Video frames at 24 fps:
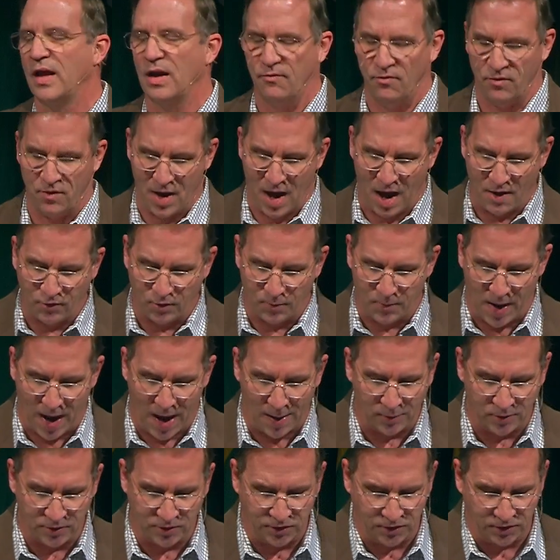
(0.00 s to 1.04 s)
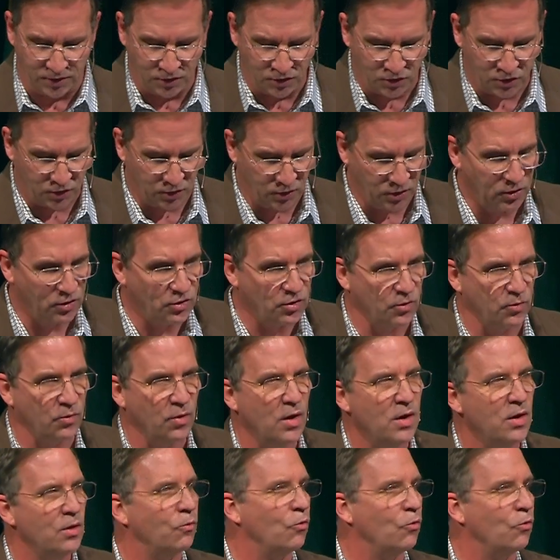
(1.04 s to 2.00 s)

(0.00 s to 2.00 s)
If you have your Bibles, you can turn to